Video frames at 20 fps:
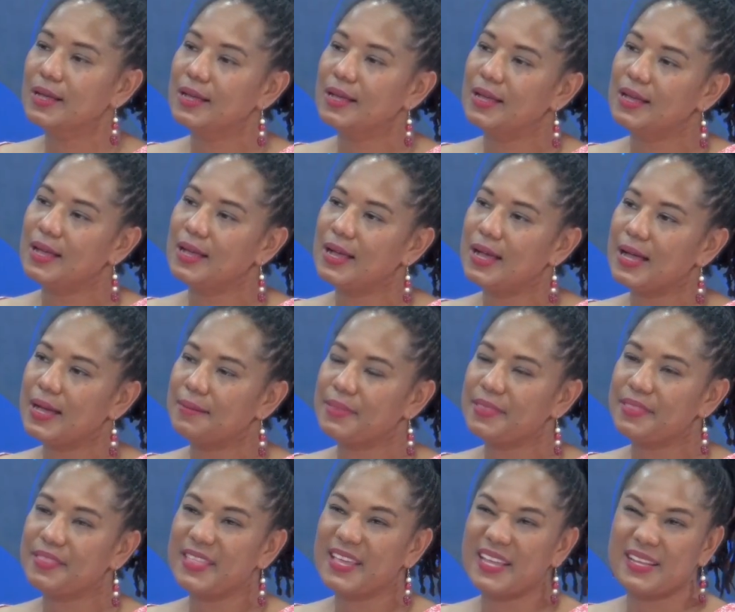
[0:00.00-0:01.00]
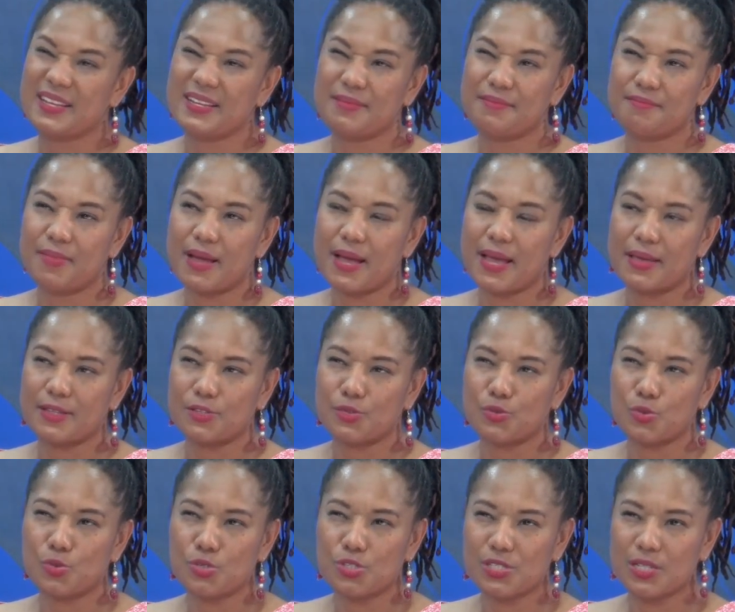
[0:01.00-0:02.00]
And then my
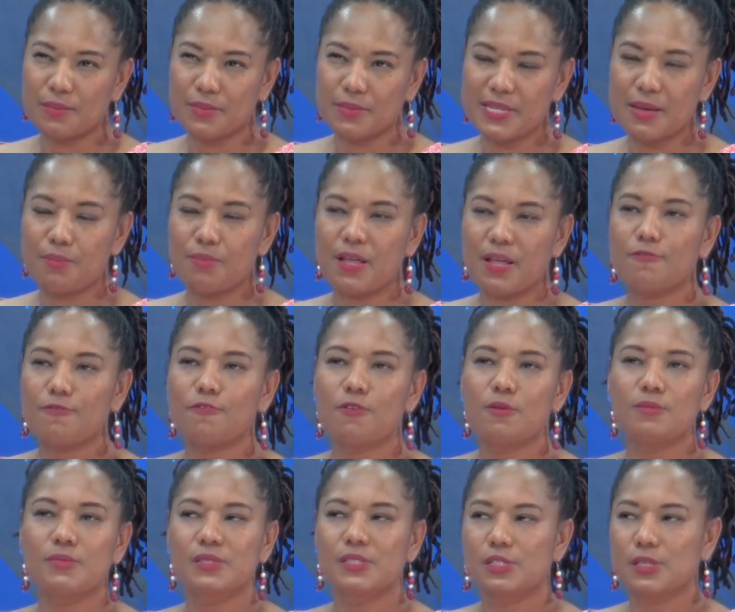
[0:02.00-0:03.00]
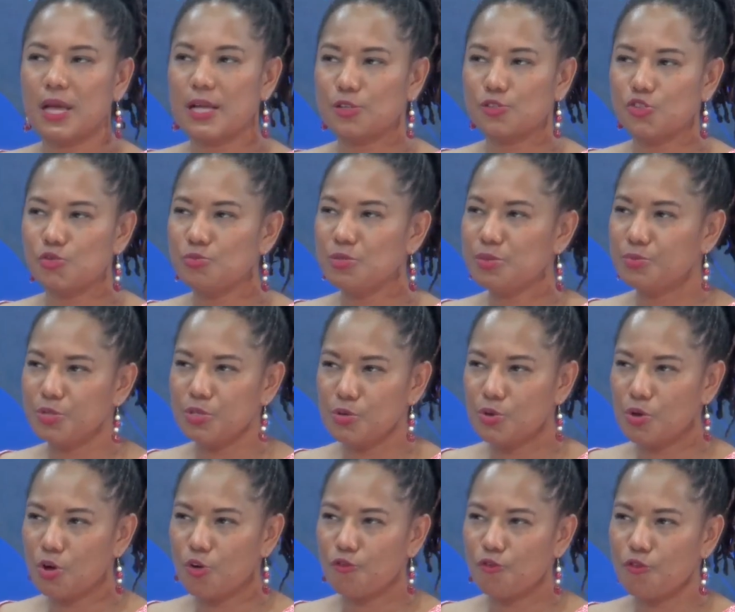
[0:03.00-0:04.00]
social media platforms are Juby
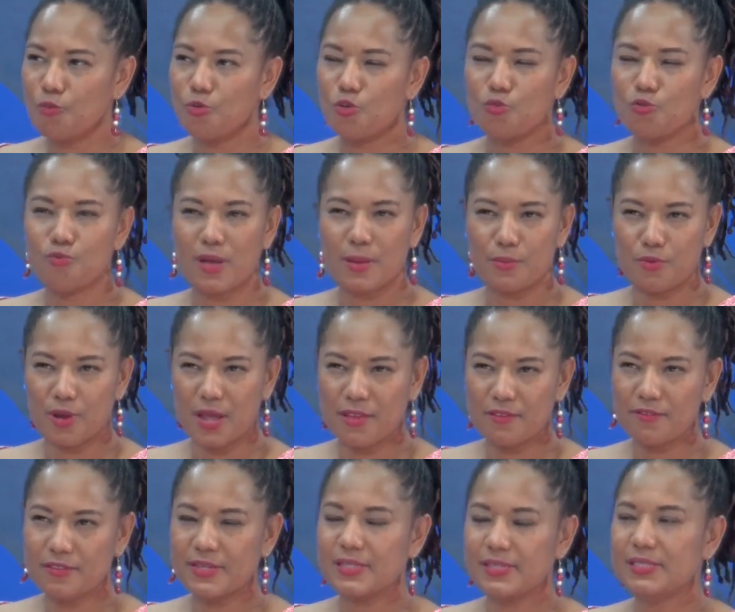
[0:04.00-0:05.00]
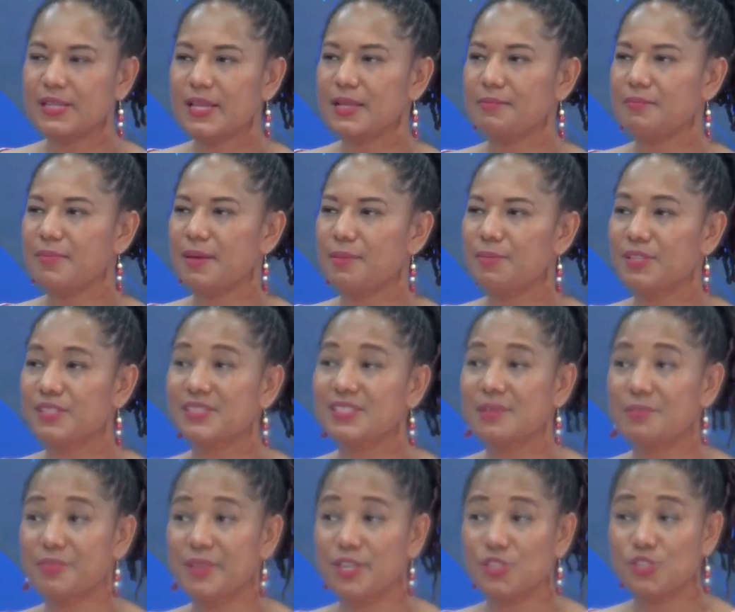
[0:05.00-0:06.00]
Peacock for both my private and my
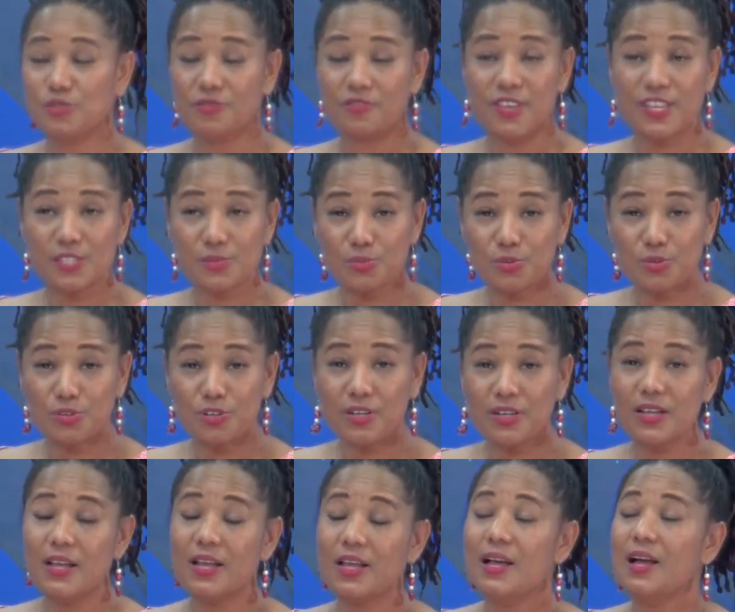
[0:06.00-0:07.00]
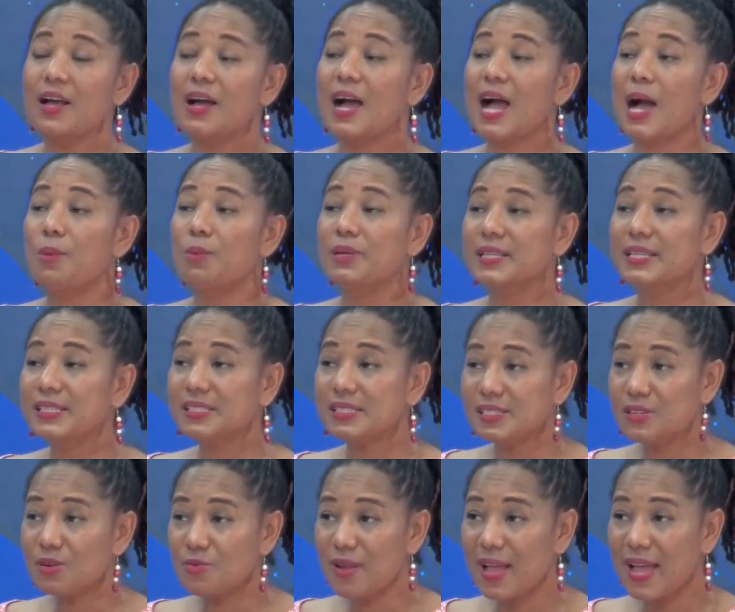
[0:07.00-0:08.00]
personal page on Facebook. I'm on
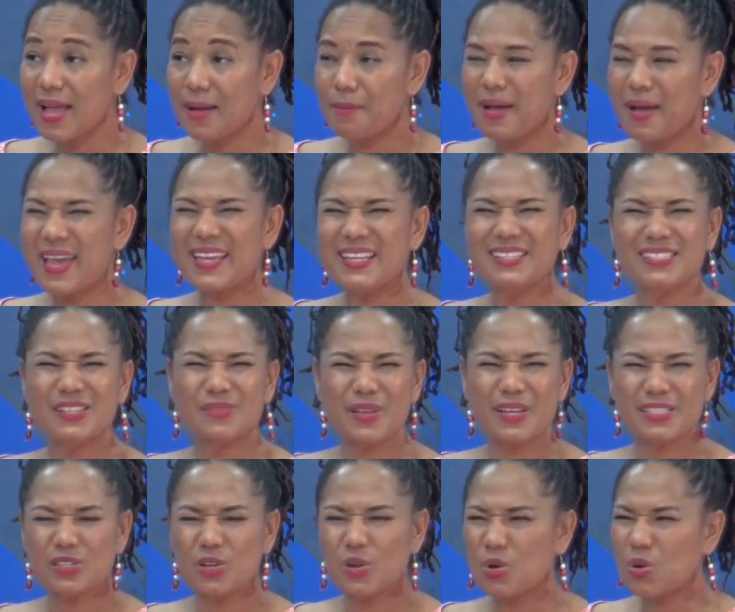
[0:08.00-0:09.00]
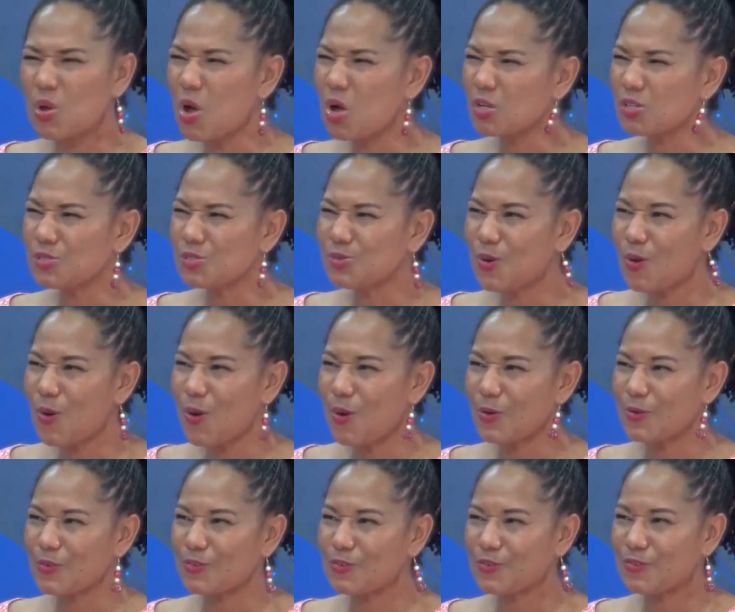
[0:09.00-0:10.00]
Instagram. I interact a lot
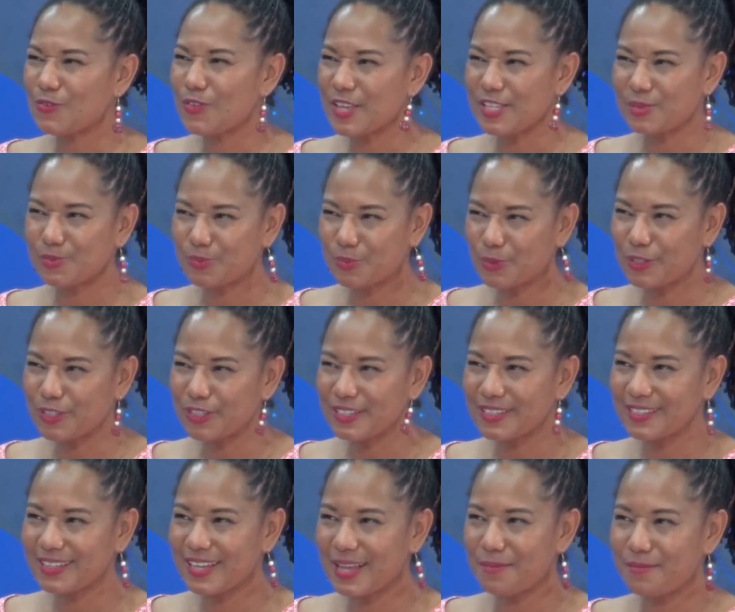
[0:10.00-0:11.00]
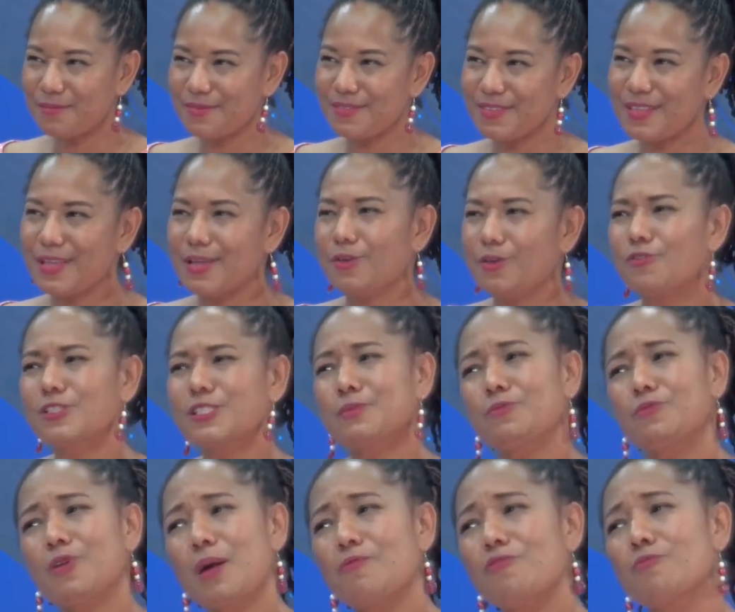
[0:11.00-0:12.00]
on Facebook. I'm
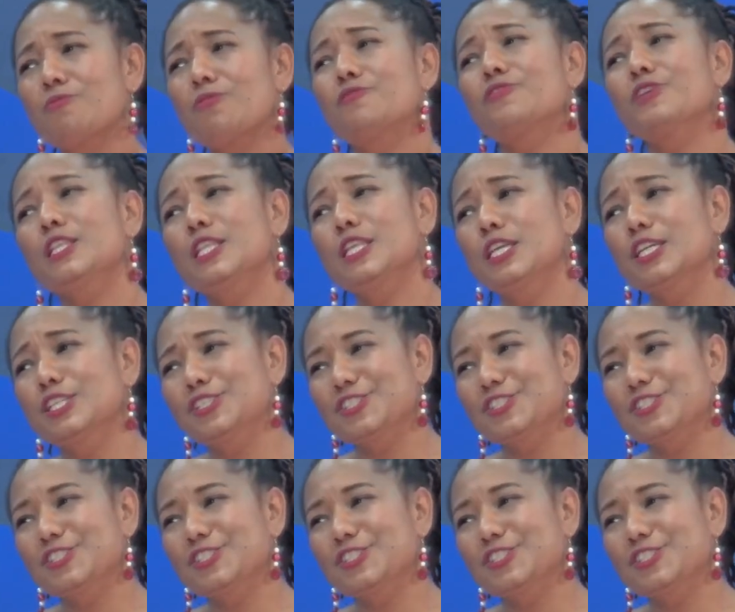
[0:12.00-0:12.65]
from a village.